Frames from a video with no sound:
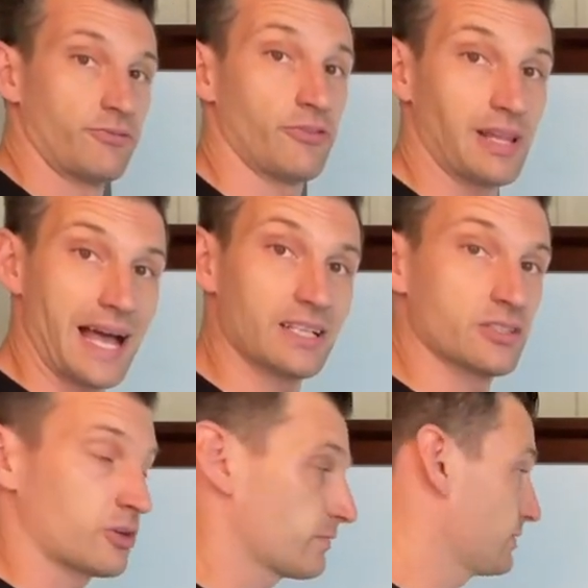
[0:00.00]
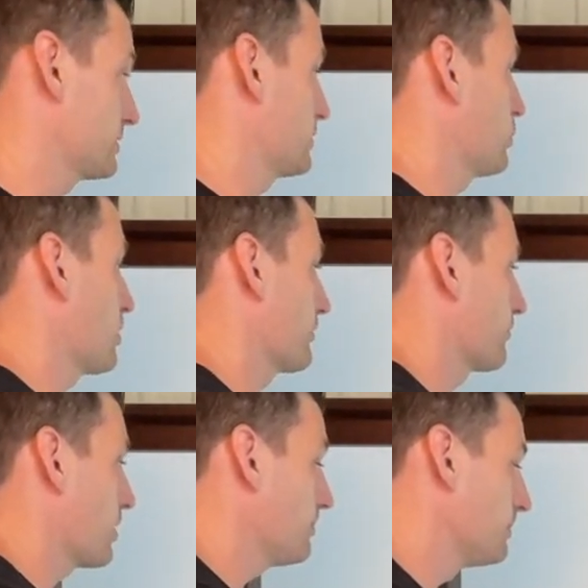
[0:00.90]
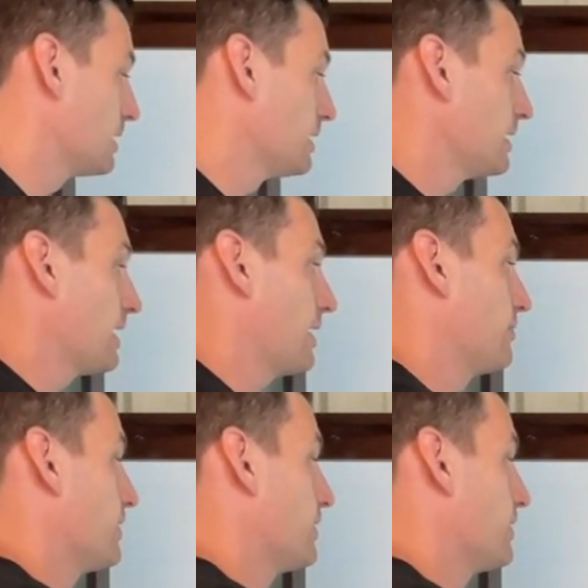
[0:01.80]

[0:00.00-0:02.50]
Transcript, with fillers: flat surface to work from. And